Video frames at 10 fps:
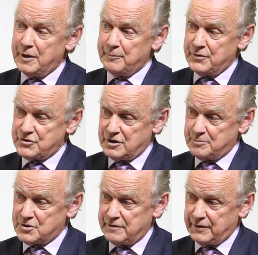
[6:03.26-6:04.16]
members in the
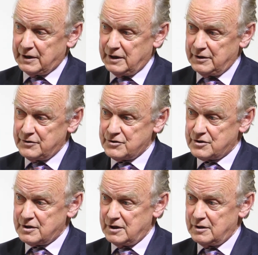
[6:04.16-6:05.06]
Pacific
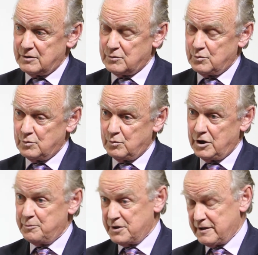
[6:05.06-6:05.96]
Islands, and we're
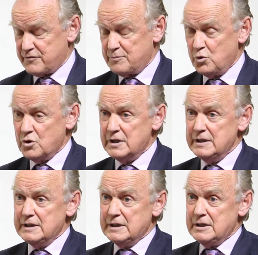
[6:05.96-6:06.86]
hoping to have some more.
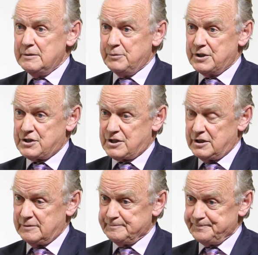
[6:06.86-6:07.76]
But
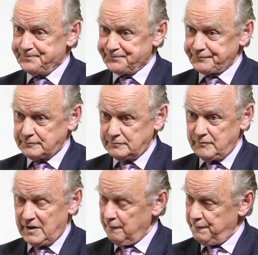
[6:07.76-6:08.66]

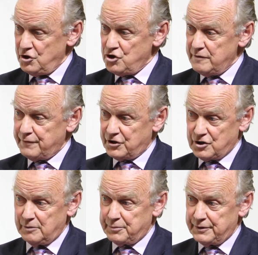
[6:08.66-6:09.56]
Fiji, for
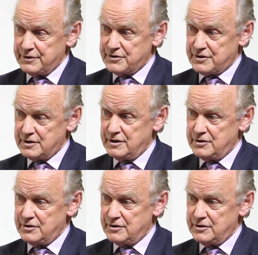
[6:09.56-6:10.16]
example, has